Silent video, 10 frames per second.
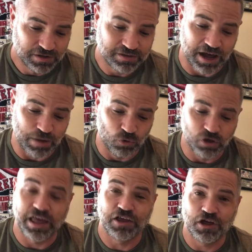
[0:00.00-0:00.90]
time will
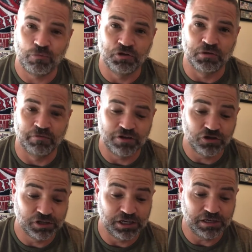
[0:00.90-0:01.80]
catch up with him
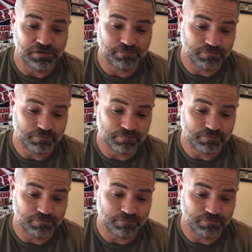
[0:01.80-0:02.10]
eventually.